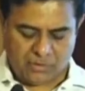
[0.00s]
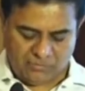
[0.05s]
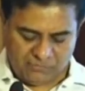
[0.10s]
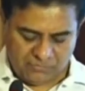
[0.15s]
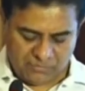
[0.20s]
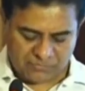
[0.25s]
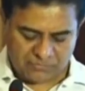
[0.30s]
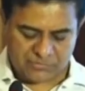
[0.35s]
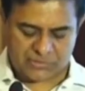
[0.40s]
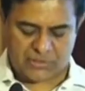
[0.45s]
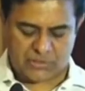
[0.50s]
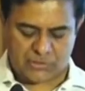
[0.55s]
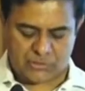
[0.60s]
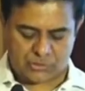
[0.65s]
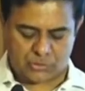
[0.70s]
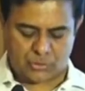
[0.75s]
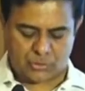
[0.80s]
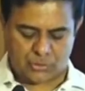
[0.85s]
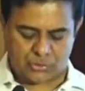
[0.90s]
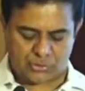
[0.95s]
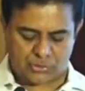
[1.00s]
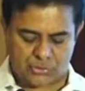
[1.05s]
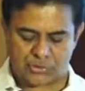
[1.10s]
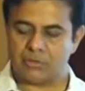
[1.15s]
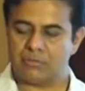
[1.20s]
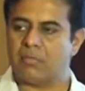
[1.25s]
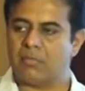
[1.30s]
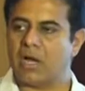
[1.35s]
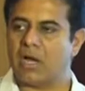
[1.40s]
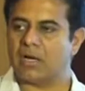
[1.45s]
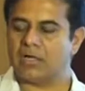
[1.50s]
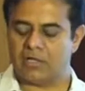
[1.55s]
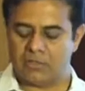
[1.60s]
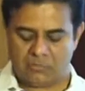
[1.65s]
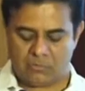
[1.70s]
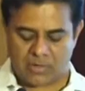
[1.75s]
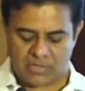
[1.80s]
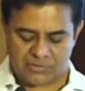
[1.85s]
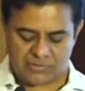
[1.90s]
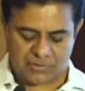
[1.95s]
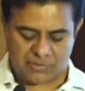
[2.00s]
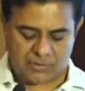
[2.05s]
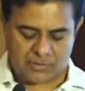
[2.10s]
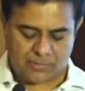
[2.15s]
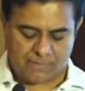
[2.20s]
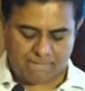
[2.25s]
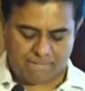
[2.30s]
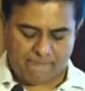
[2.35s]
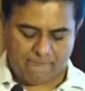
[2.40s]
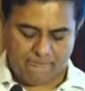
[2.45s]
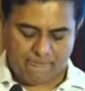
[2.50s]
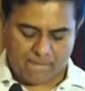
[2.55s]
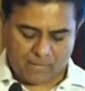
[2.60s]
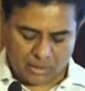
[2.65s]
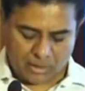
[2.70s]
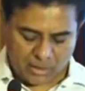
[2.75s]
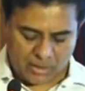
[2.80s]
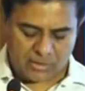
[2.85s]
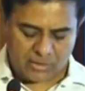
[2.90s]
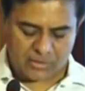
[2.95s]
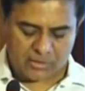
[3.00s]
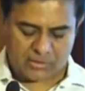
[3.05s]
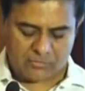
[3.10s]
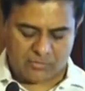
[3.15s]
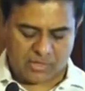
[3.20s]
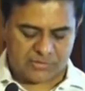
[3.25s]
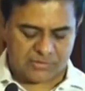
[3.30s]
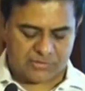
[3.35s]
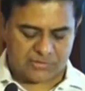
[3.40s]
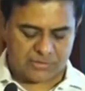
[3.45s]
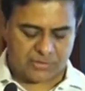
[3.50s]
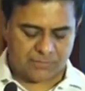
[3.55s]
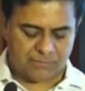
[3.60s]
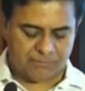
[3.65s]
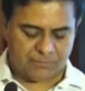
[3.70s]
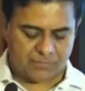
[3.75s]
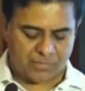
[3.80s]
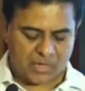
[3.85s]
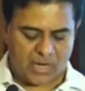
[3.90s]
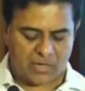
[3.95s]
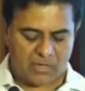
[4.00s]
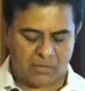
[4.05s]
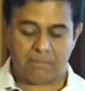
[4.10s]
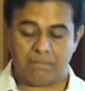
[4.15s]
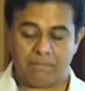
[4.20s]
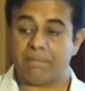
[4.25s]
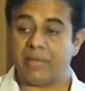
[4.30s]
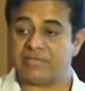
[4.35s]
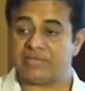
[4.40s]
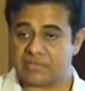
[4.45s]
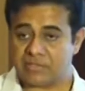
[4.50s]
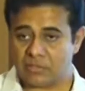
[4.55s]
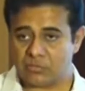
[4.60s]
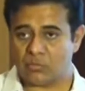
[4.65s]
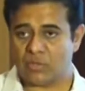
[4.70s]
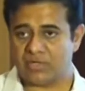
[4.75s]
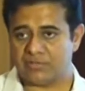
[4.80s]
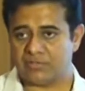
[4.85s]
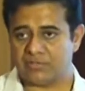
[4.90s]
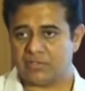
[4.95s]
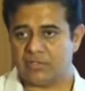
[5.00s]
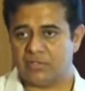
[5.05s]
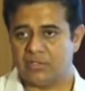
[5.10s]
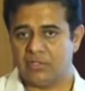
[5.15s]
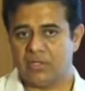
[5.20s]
We have seen solutions in market advisory, credit advisory, and pest advisory.